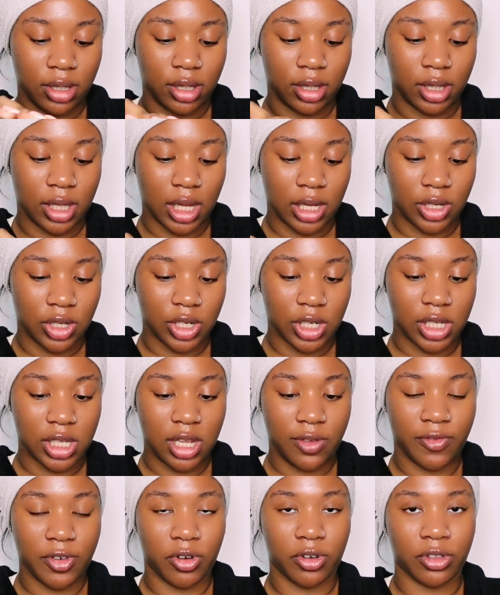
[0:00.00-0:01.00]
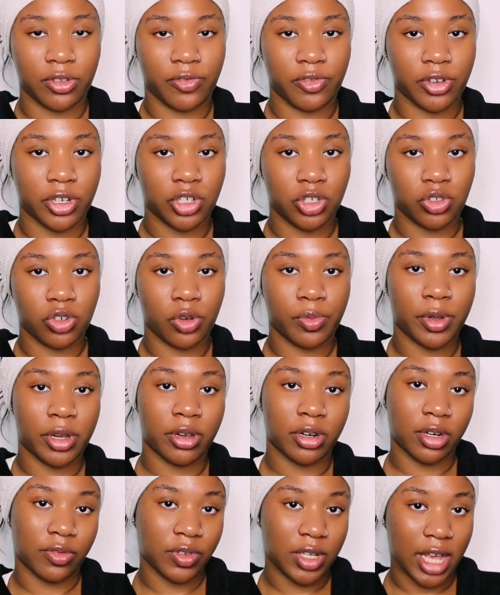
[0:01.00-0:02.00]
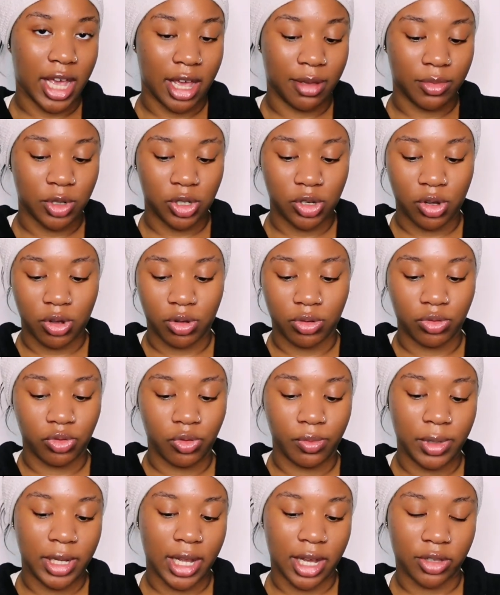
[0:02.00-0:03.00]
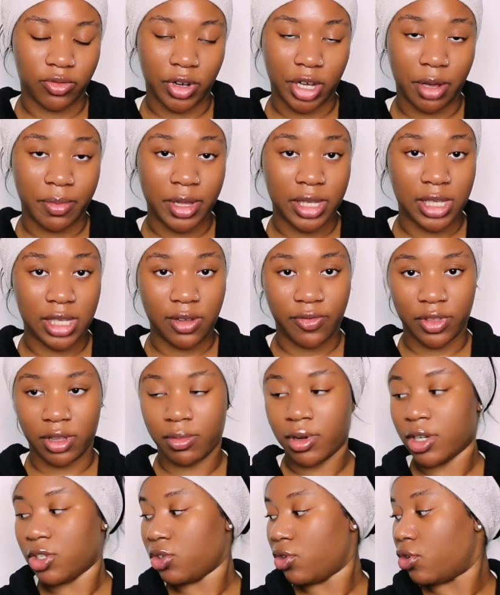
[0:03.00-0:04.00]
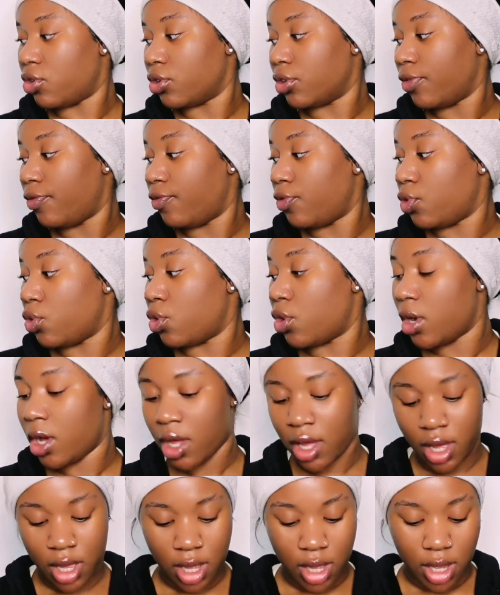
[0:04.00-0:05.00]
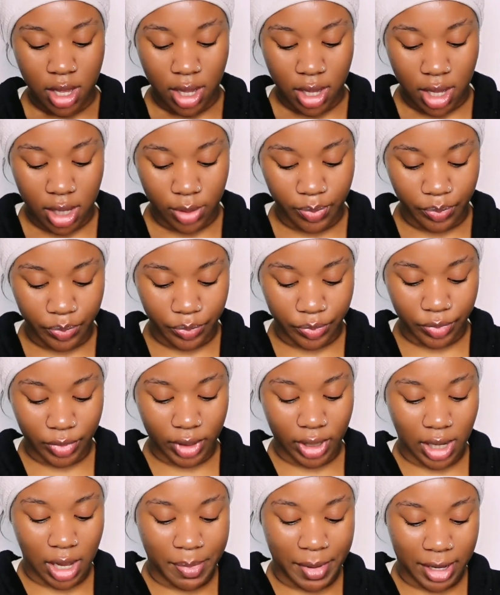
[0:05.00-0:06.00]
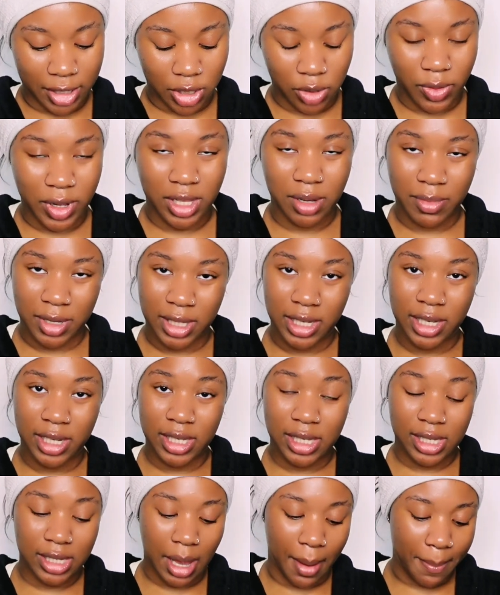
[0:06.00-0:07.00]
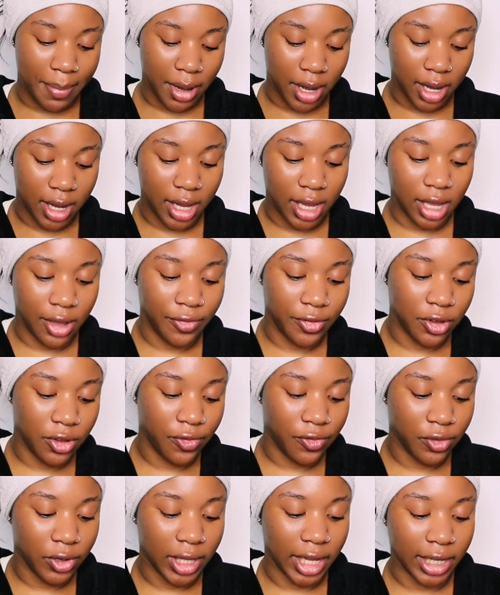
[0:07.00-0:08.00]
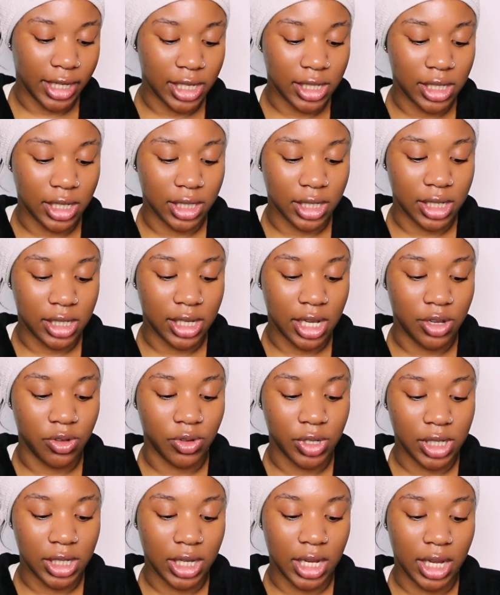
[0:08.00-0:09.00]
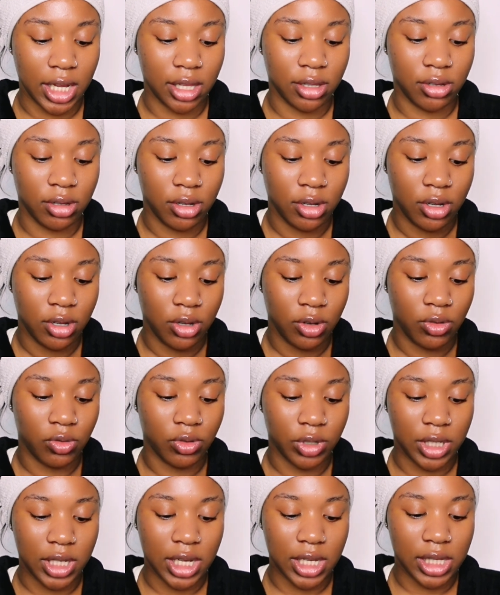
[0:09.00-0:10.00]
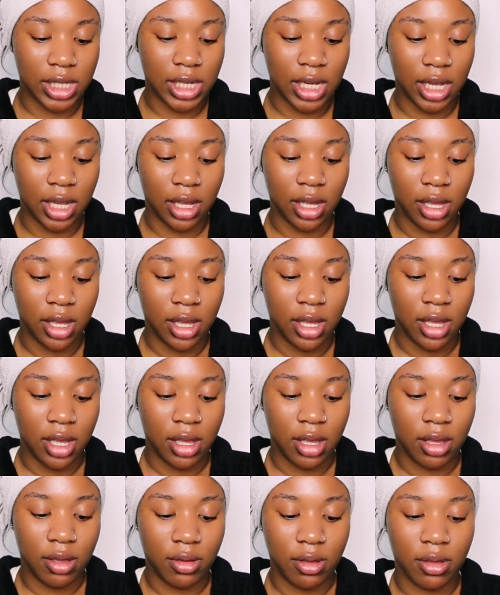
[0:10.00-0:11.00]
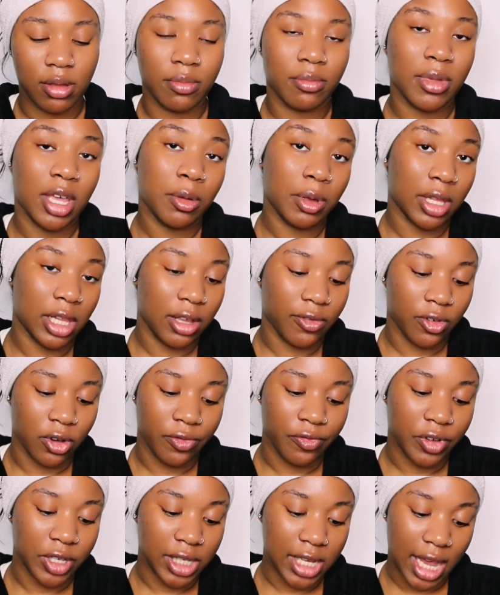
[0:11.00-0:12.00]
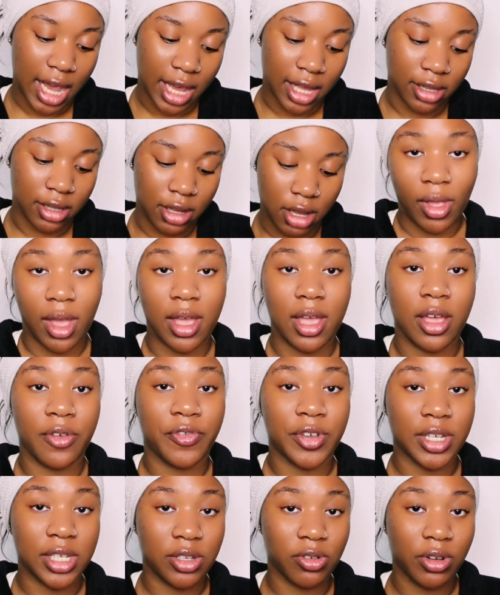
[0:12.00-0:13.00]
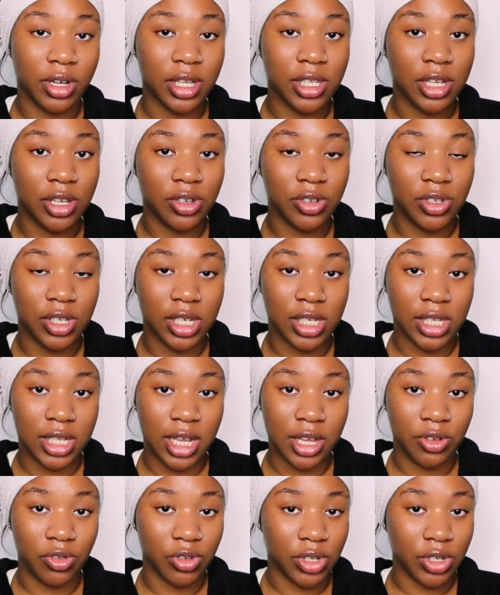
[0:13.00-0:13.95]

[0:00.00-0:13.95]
then just leave it on for a short period of time. So normally I'd recommend leaving the mask on for about 20 minutes, but if you feel like it's going to stain your skin or tint it, maybe leave on for 10. If it still continues to stain your